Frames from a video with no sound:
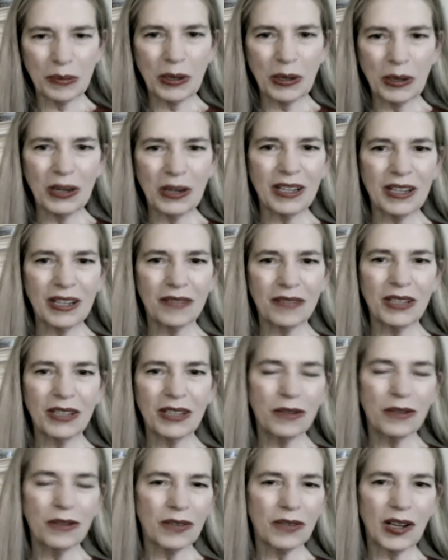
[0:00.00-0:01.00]
part of
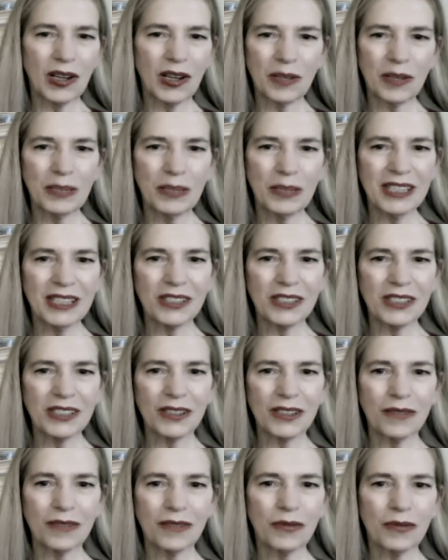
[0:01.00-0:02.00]
the overall
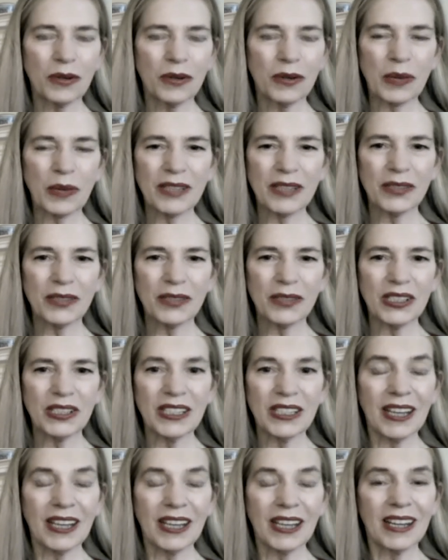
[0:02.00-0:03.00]
picture for West
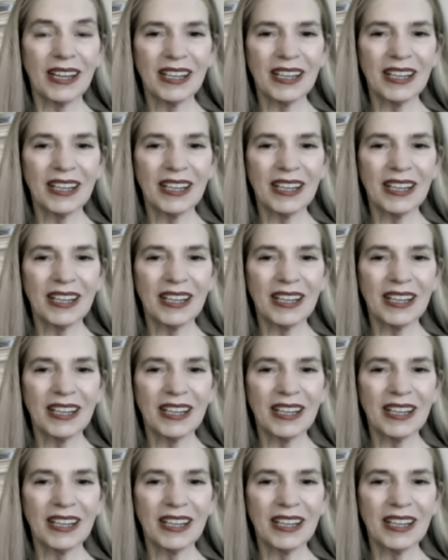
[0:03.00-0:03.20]
Virginia?